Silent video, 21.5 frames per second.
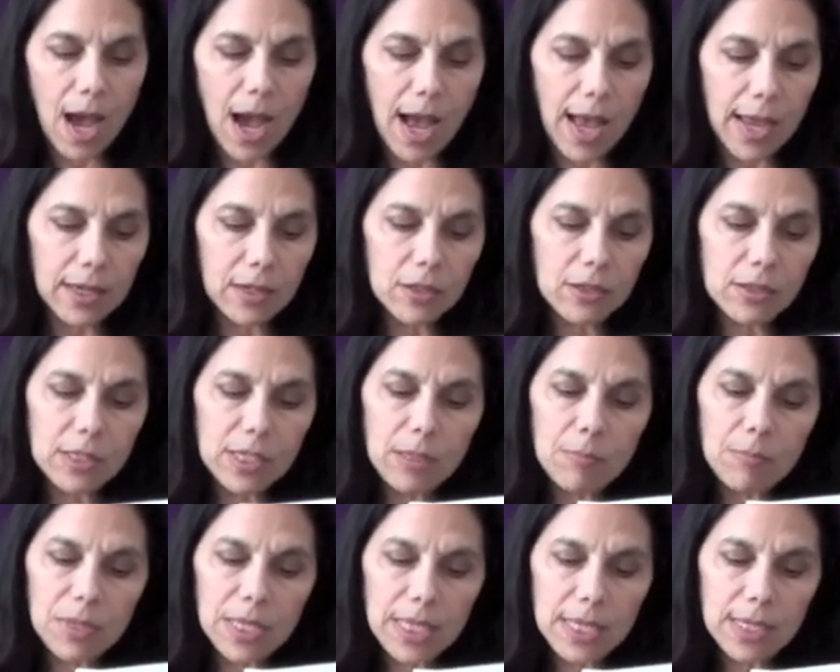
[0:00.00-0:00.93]
I could
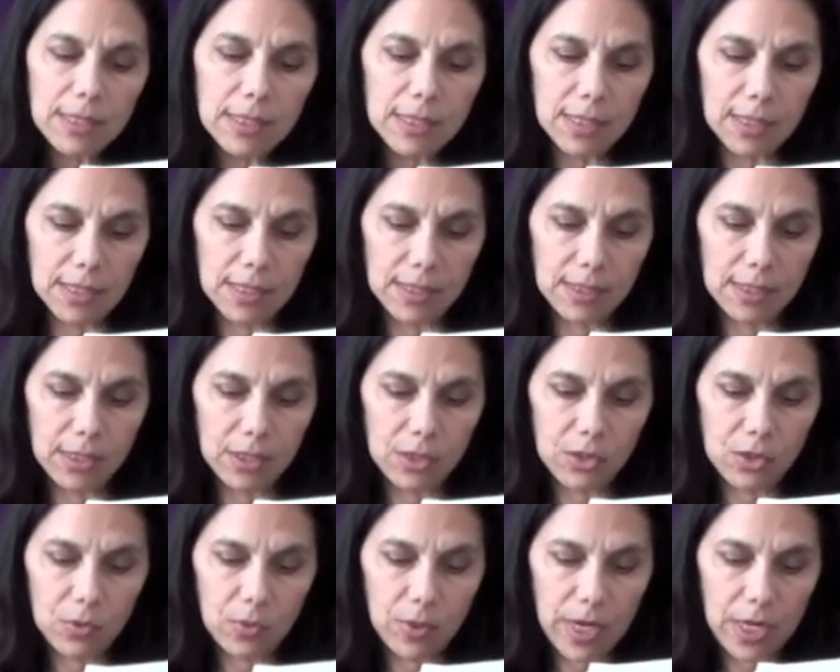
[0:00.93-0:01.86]
see peace in this
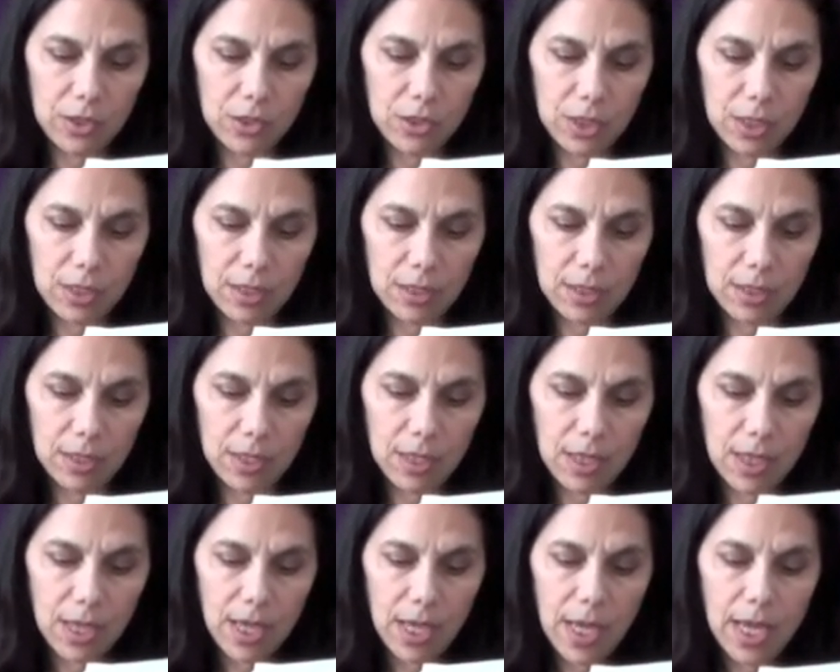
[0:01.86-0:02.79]
situation
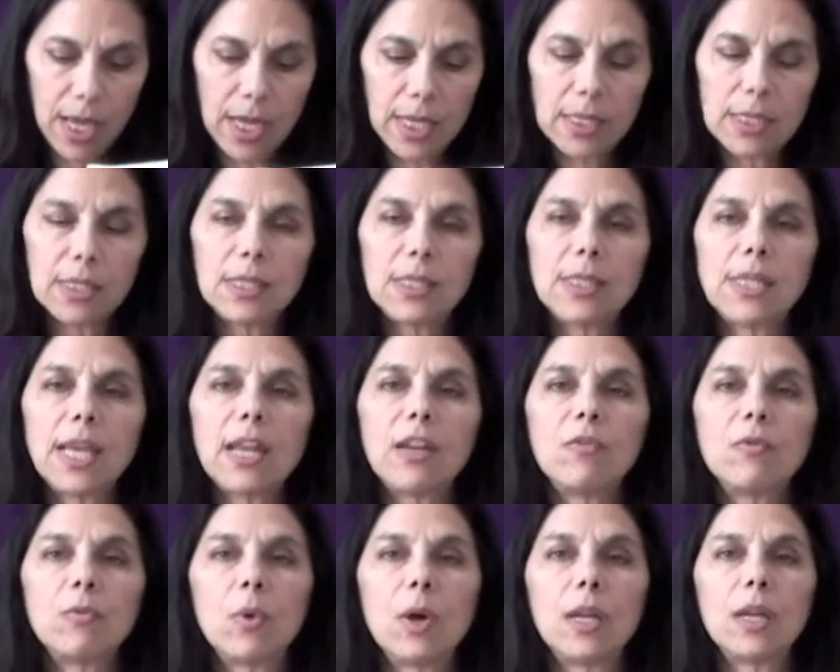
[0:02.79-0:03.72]
instead
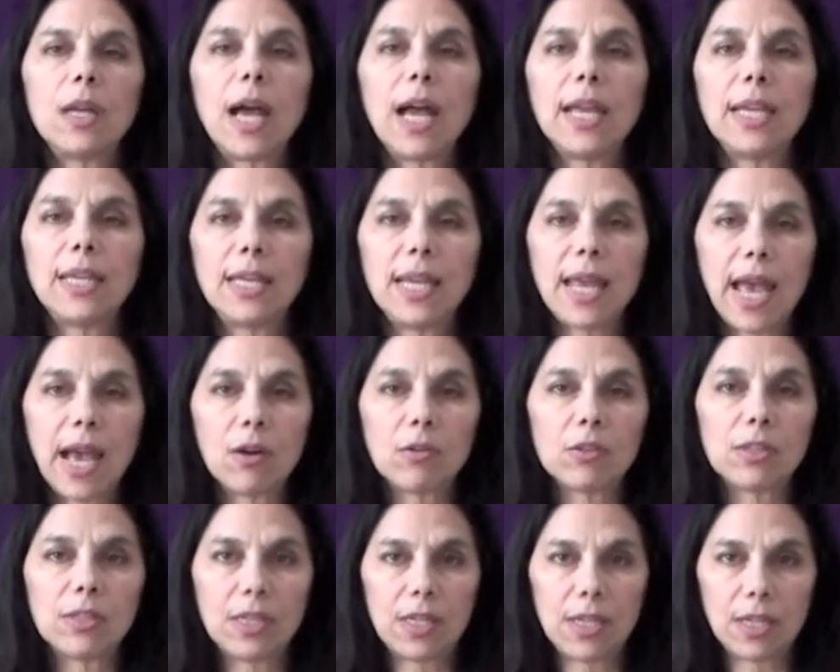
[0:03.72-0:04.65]
of what I now
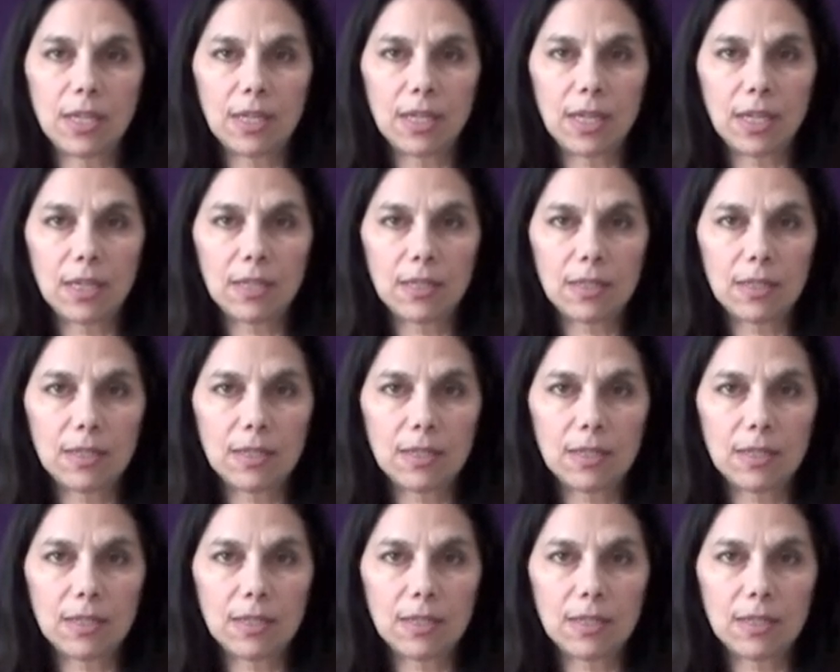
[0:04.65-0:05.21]
see in it.